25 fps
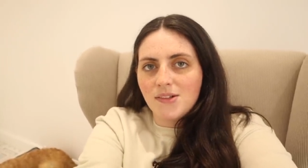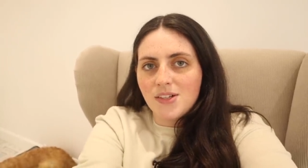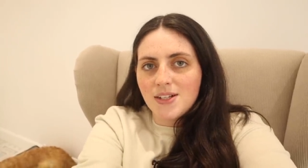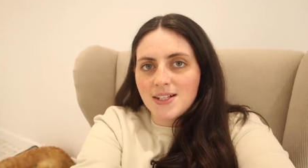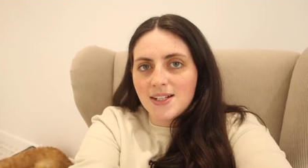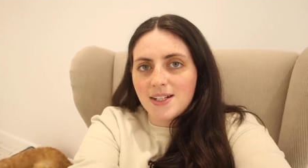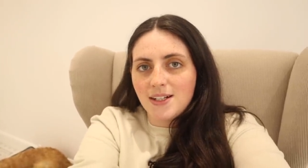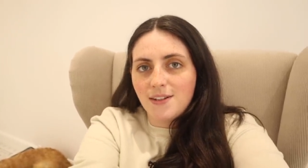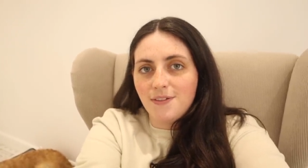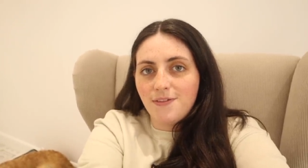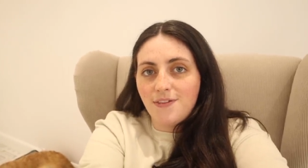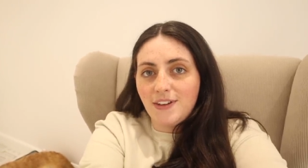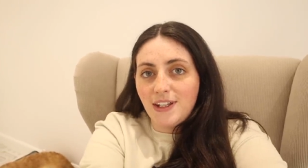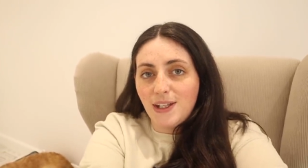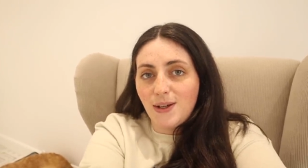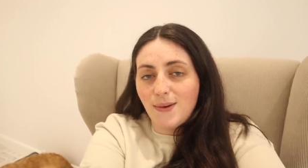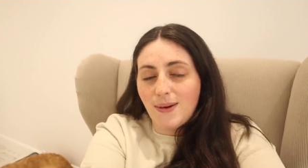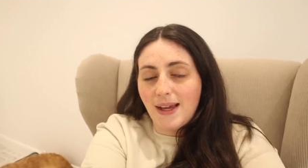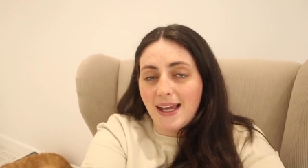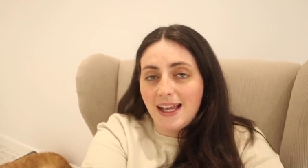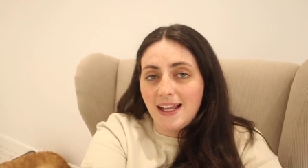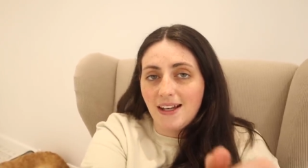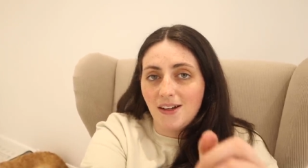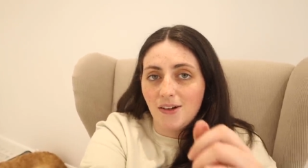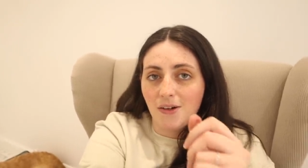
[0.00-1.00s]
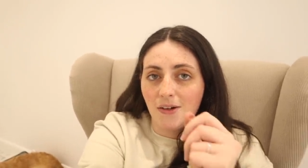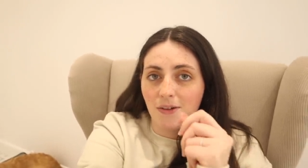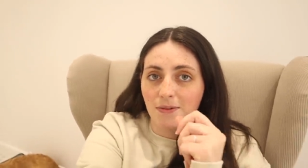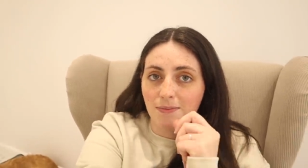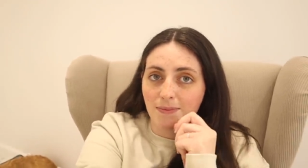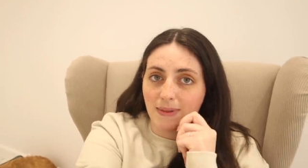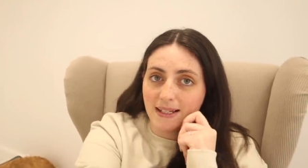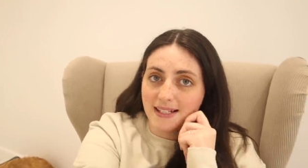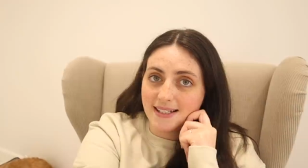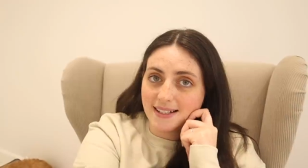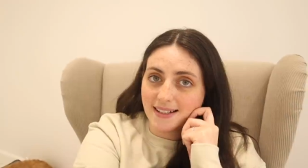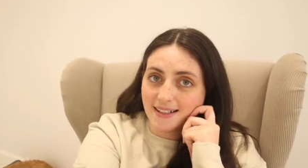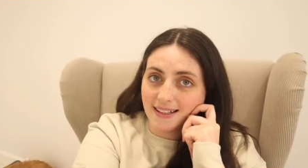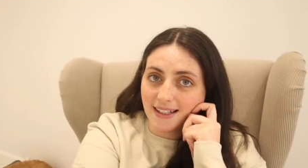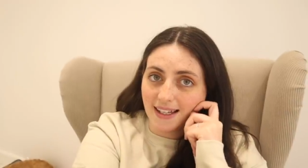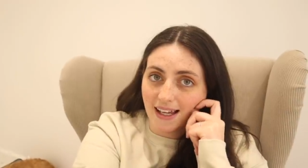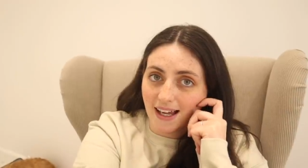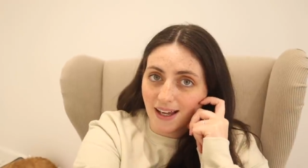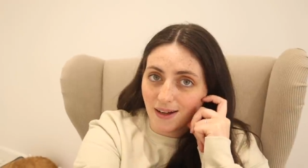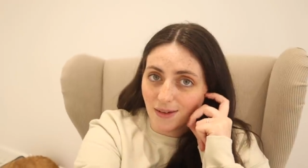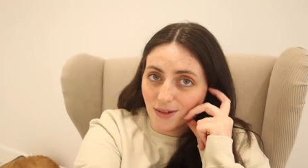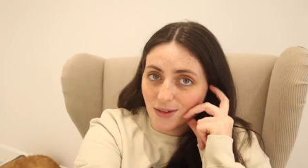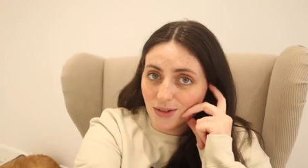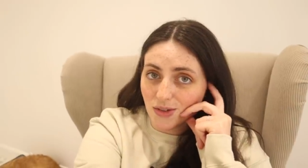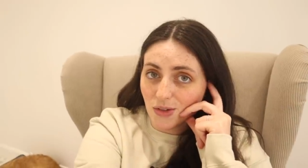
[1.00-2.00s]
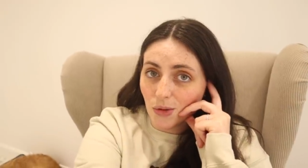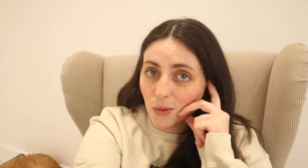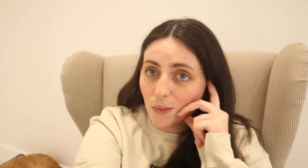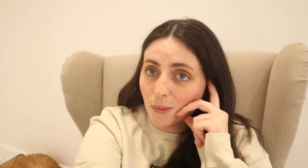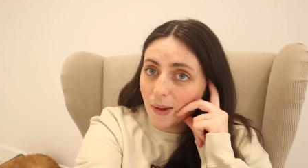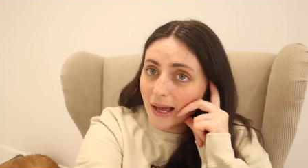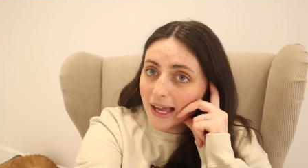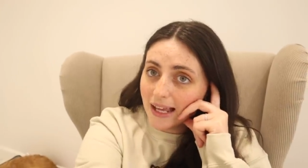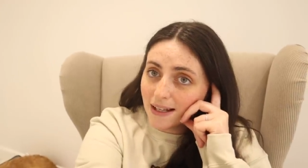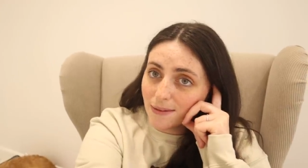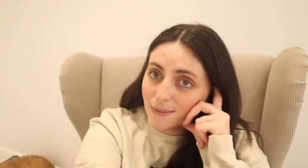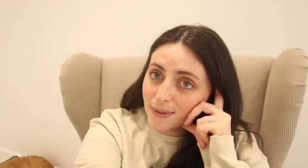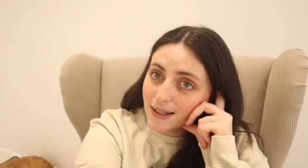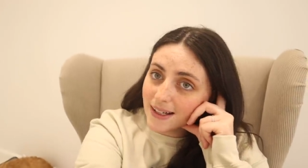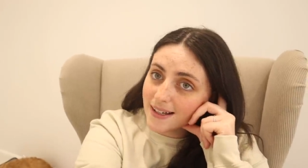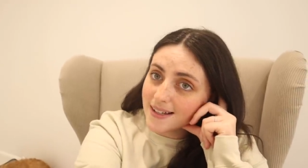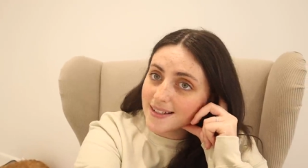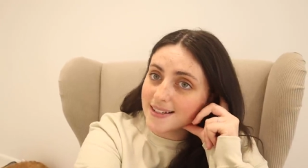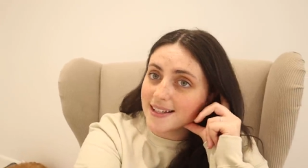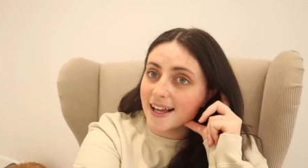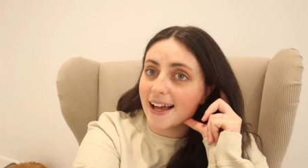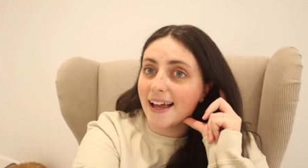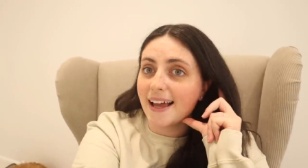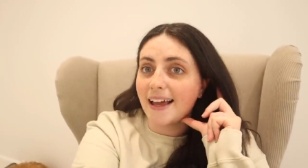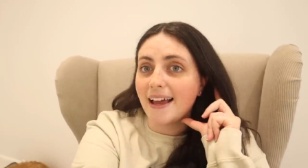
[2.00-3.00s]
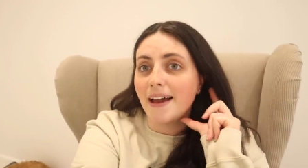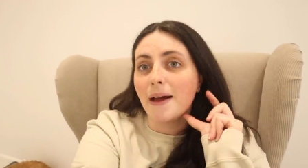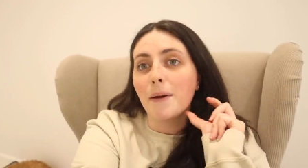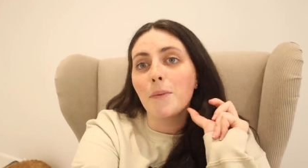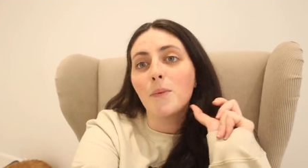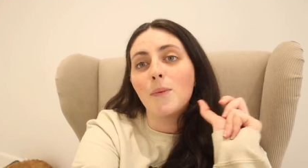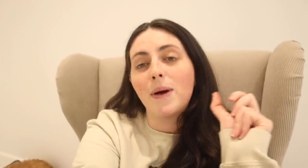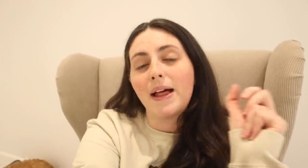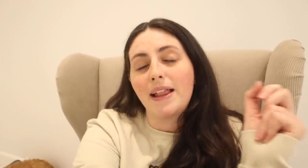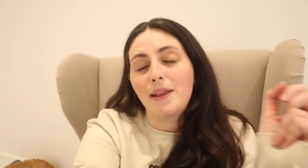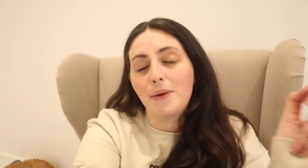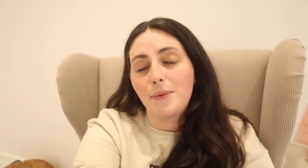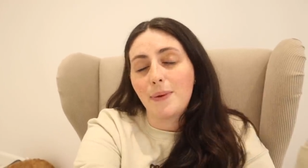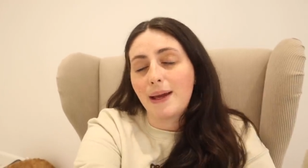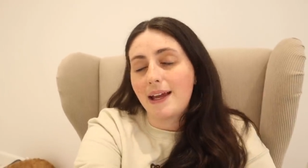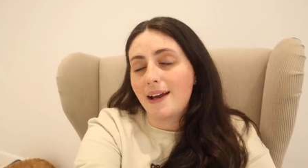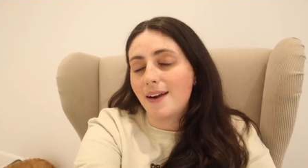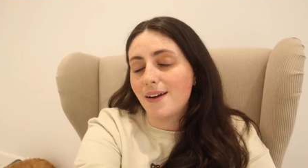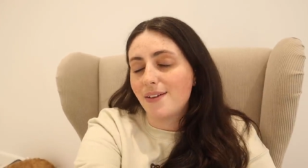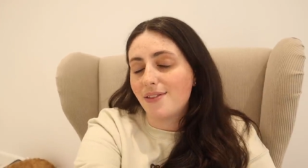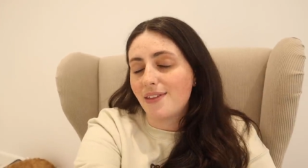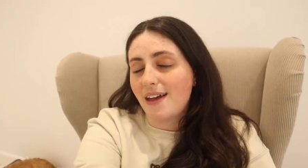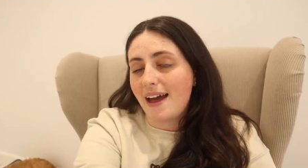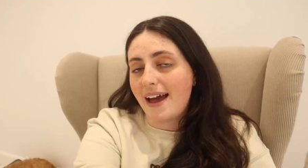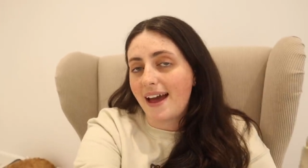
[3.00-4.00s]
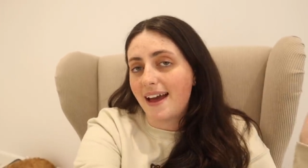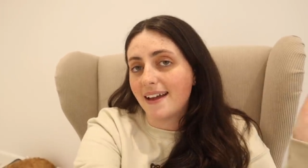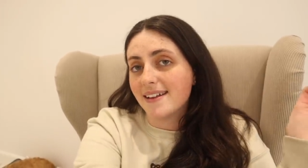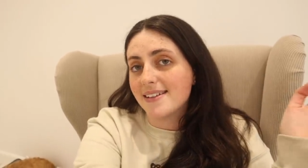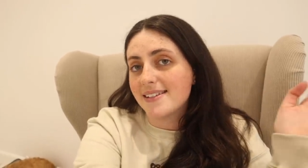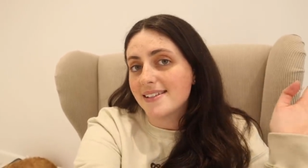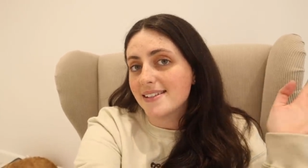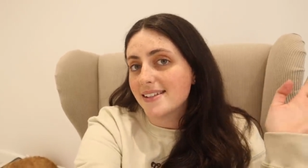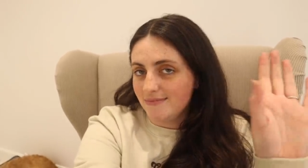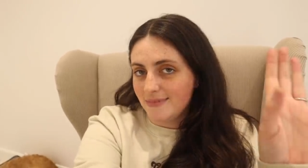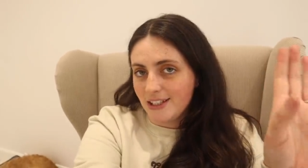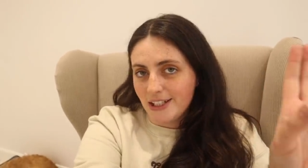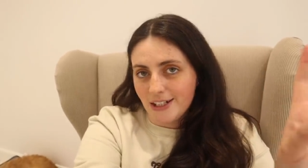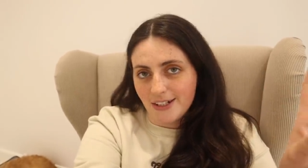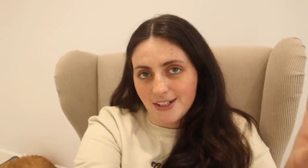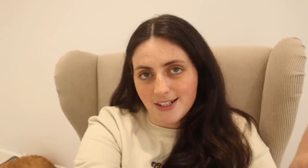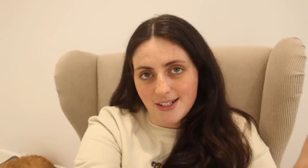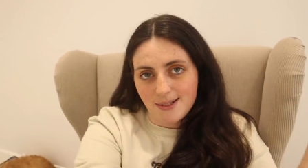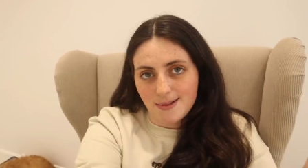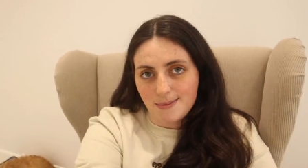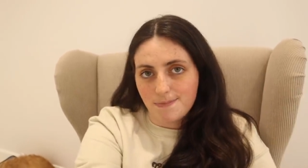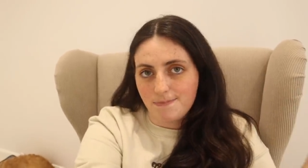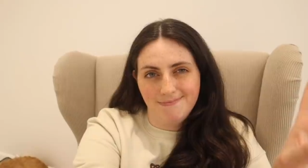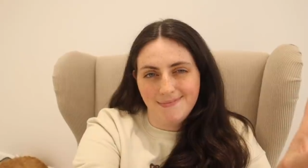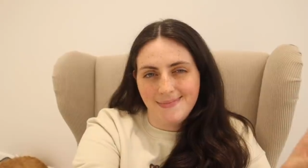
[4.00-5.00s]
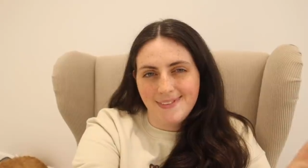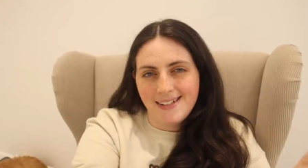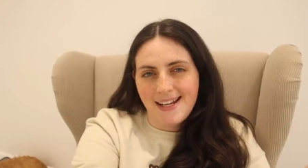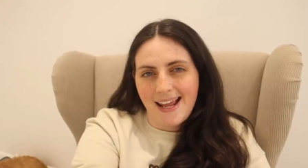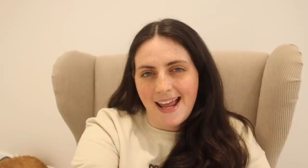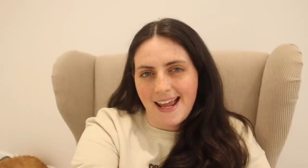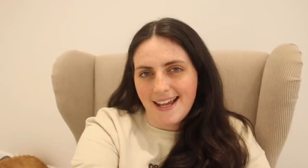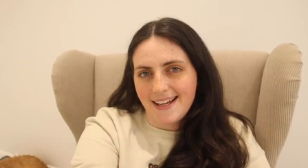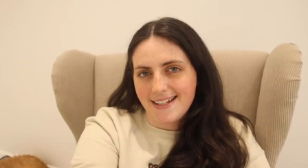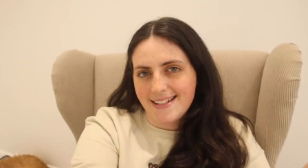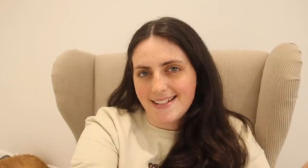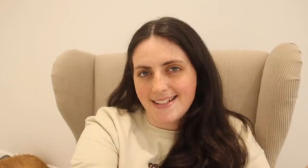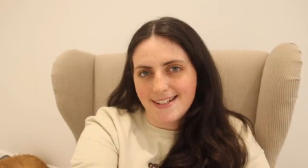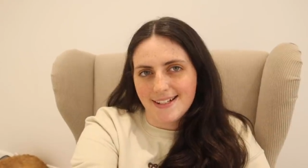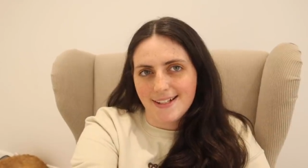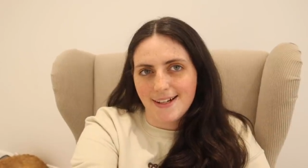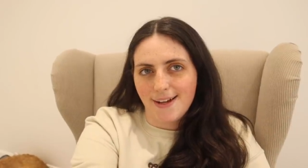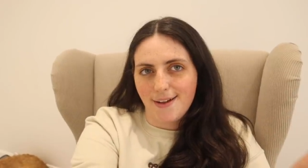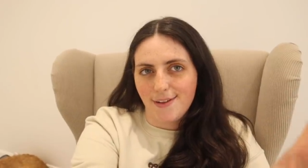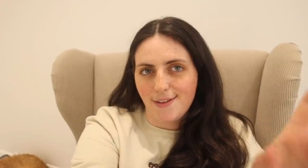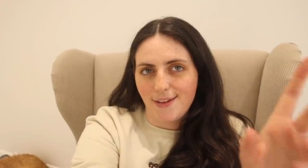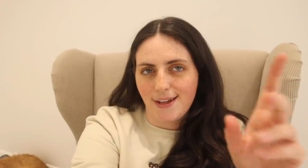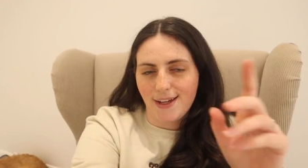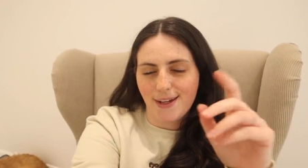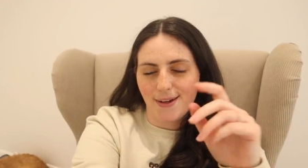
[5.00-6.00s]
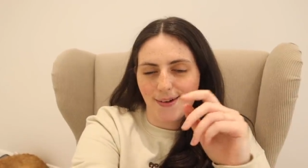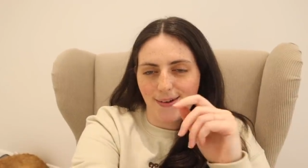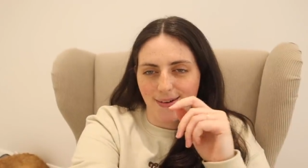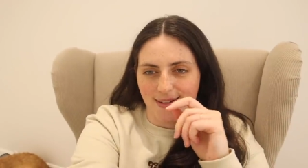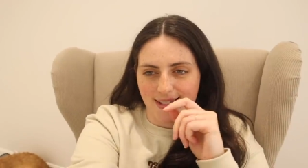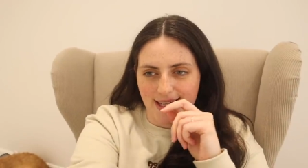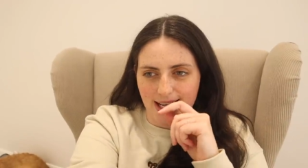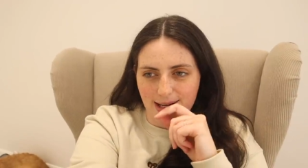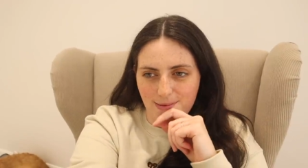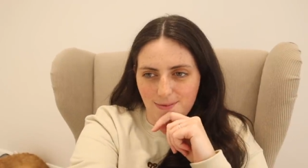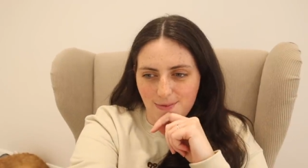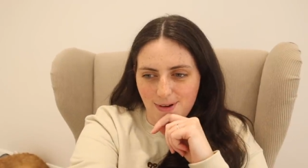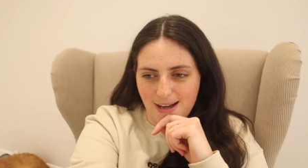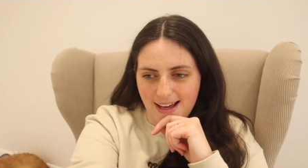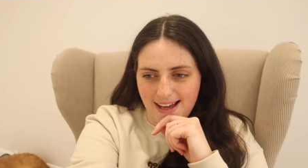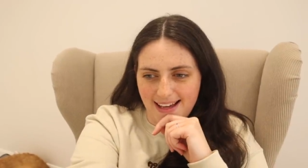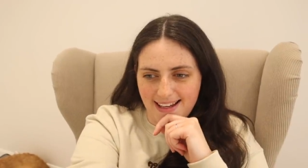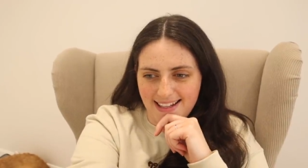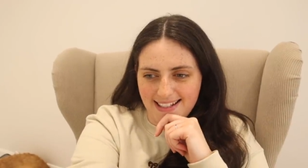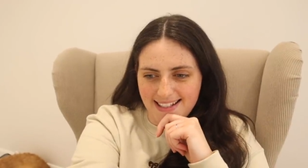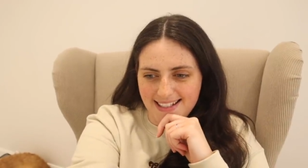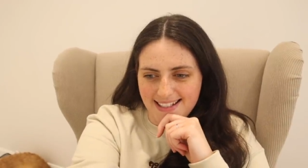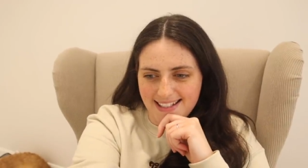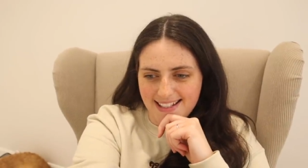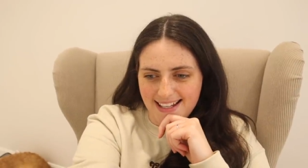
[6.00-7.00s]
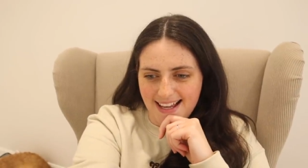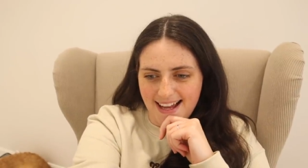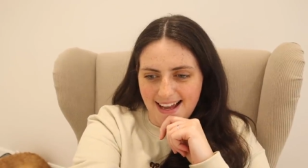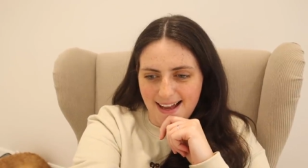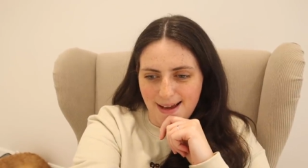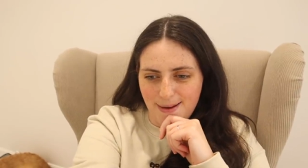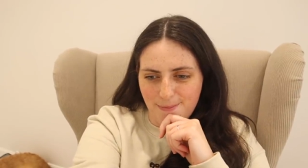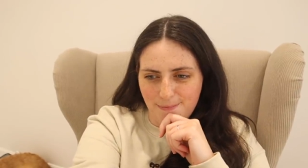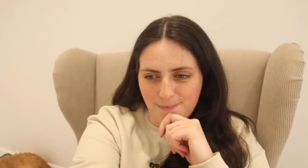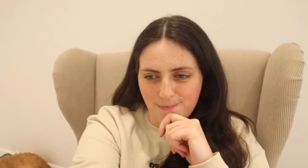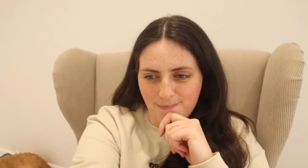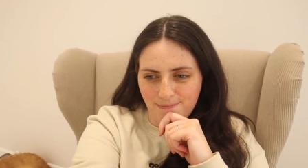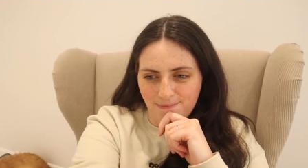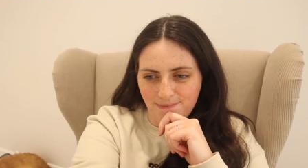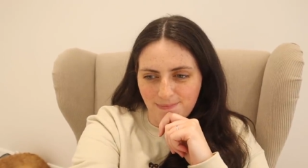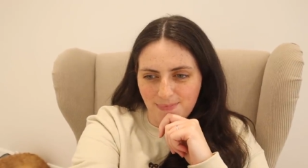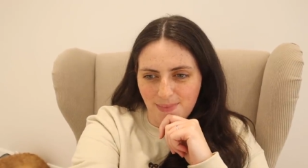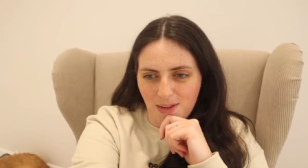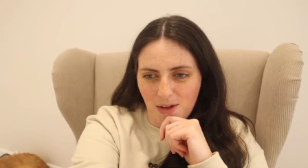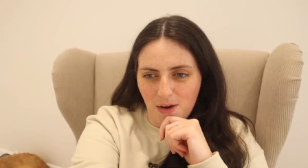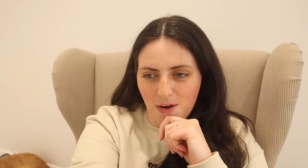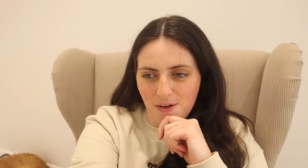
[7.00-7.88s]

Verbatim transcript: just gonna fill you in on basically how the show went because I am well aware that there's next to nothing content-wise um,